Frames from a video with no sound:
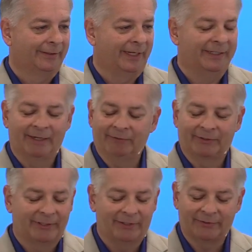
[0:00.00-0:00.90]
I never
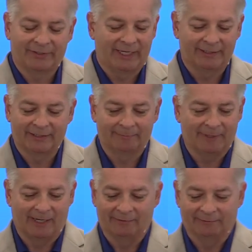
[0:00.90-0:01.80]
could understand this
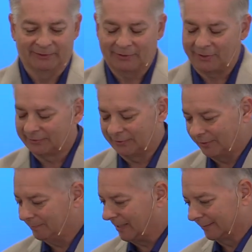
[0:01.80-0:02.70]
about her. We'll talk to
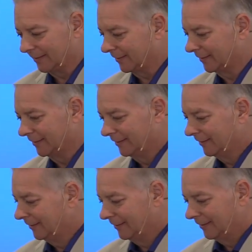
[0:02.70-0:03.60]
her about this.
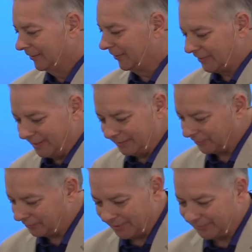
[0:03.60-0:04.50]
She says she
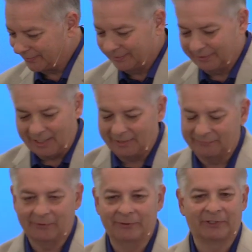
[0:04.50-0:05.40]
trusted in God
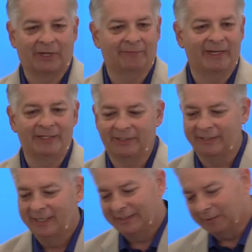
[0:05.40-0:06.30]
for her salvation.
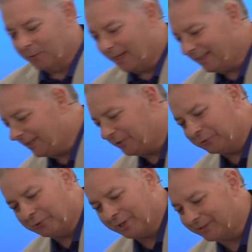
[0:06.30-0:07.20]
Then why can't you
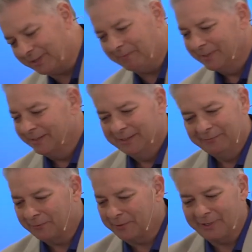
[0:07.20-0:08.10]
trust him
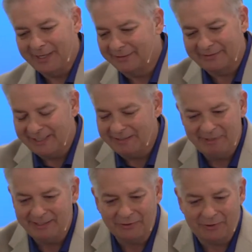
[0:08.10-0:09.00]
for a
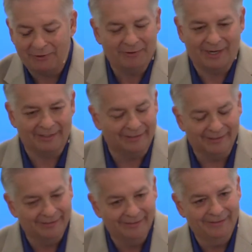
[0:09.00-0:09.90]
10-minute car ride?
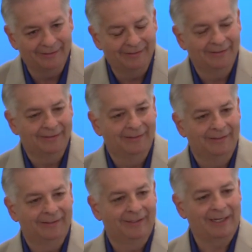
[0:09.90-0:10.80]

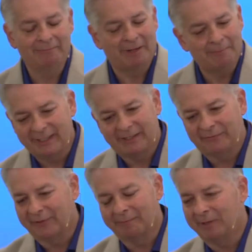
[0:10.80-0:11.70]
And I'm not making
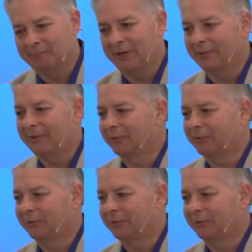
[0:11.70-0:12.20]
fun of my mother.